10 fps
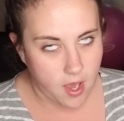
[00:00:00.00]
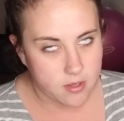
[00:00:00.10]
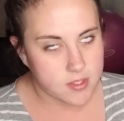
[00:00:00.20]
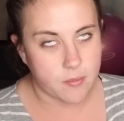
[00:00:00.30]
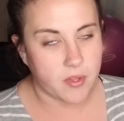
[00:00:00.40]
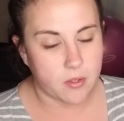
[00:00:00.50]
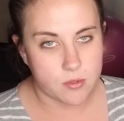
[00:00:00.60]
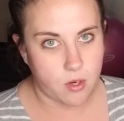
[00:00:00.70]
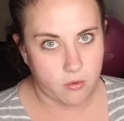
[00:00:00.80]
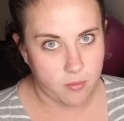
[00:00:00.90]
something goes
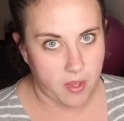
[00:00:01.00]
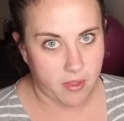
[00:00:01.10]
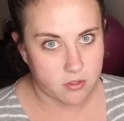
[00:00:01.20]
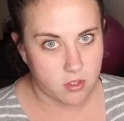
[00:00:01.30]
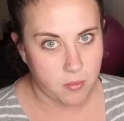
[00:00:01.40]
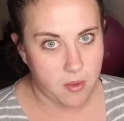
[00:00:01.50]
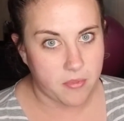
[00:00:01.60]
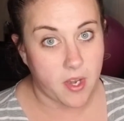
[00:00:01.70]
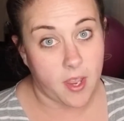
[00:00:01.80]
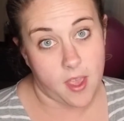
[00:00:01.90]
wrong with my electric pump.
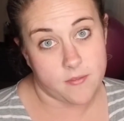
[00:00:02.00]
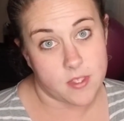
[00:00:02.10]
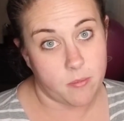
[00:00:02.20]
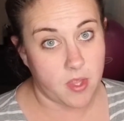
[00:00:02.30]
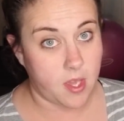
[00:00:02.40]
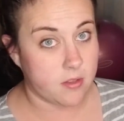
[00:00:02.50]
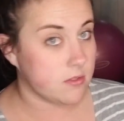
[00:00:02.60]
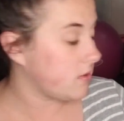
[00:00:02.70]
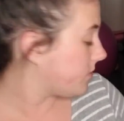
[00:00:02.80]
Then I have something else.